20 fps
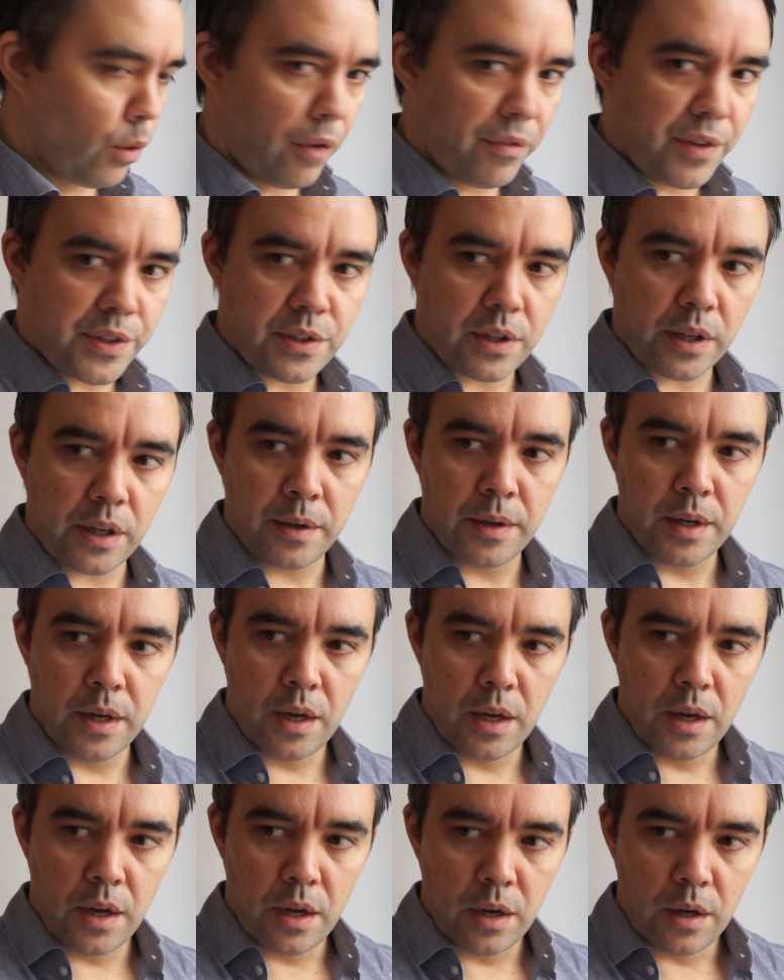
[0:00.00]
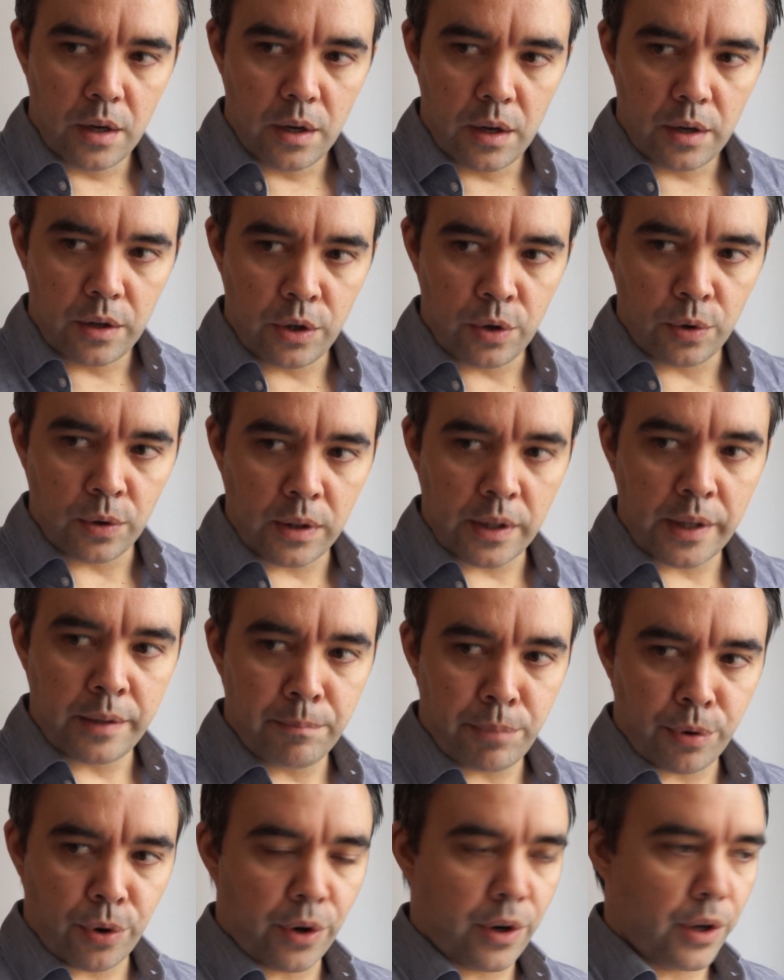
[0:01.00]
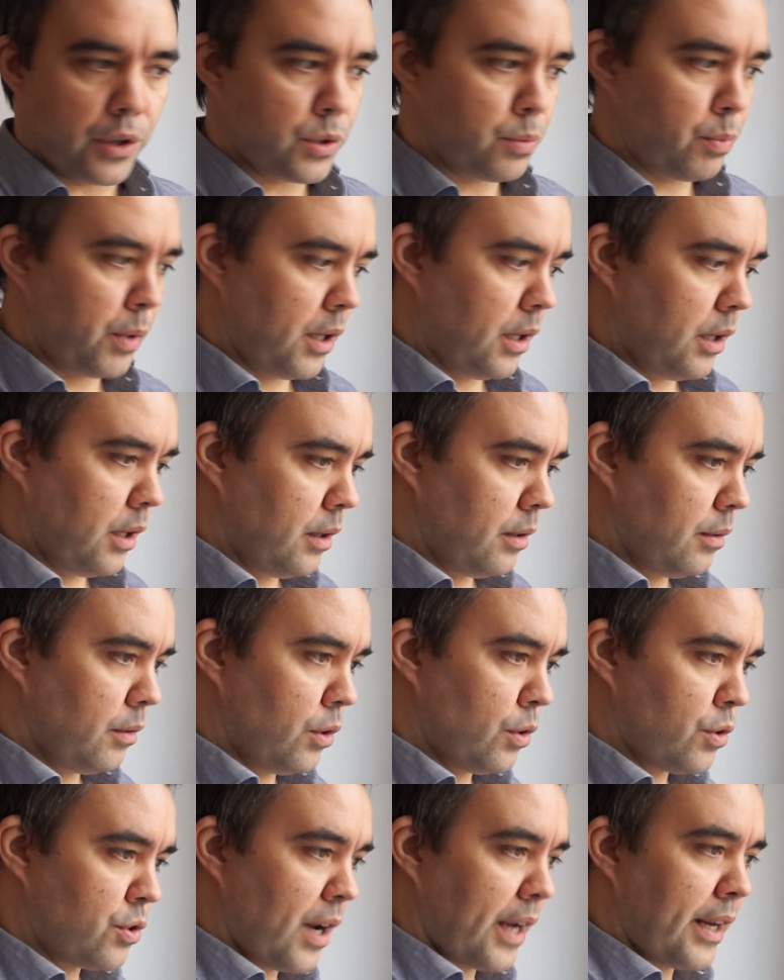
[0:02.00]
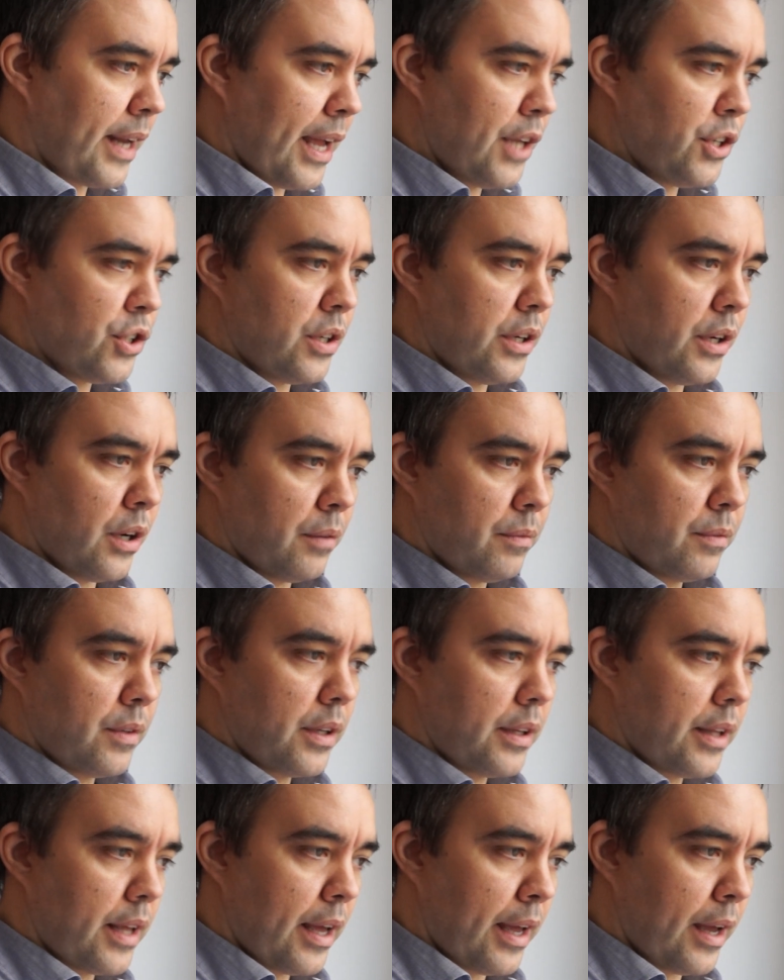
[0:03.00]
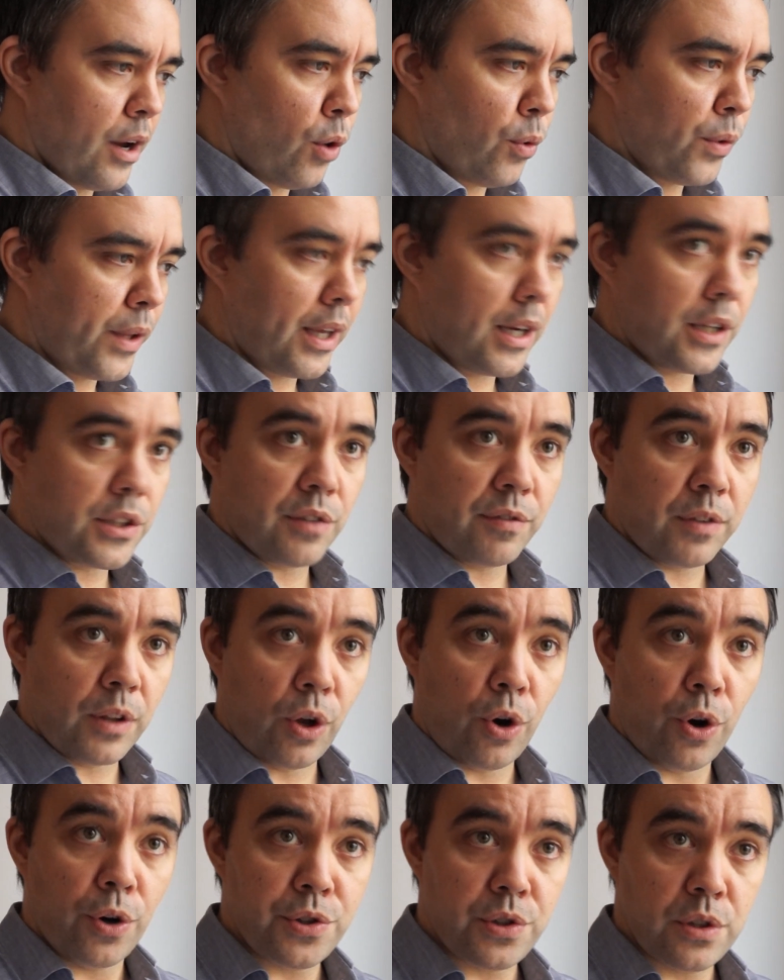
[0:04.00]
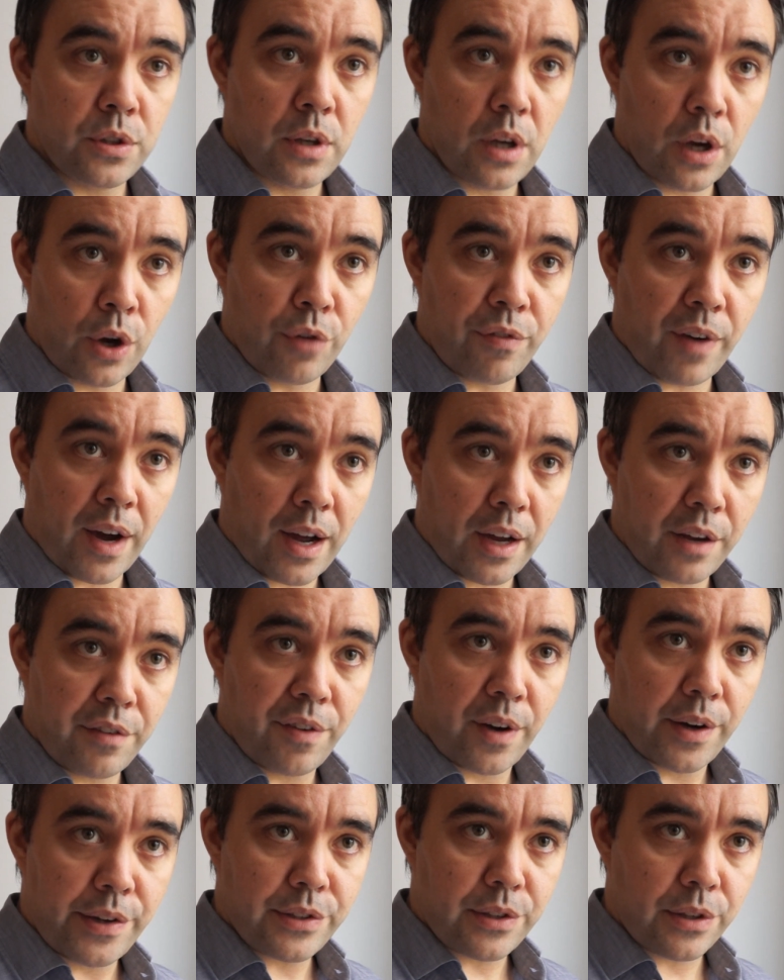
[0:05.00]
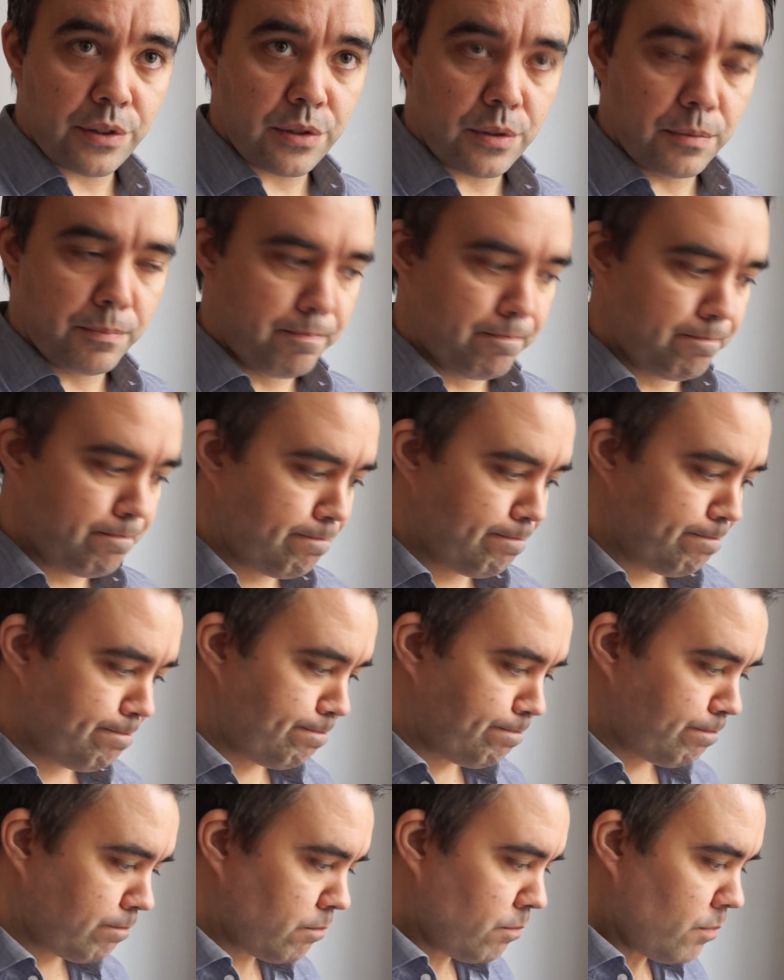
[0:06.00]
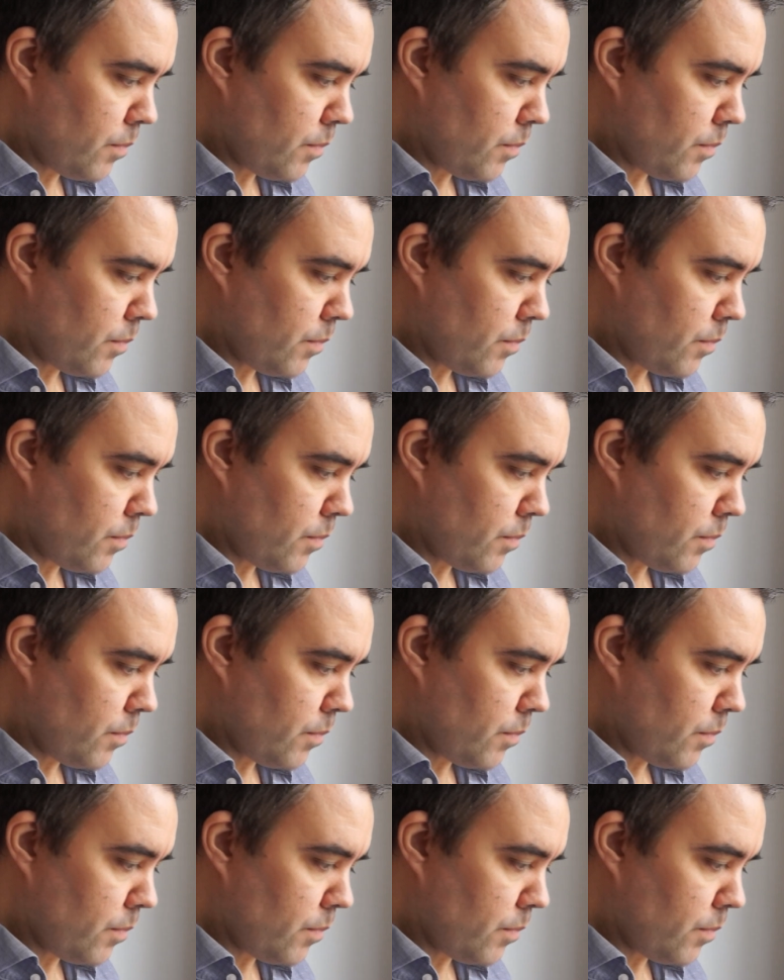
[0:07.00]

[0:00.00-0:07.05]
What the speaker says: obviously, Linn products, you're trying to engineer all the areas of loss out of a hi-fi system. Mm-hmm.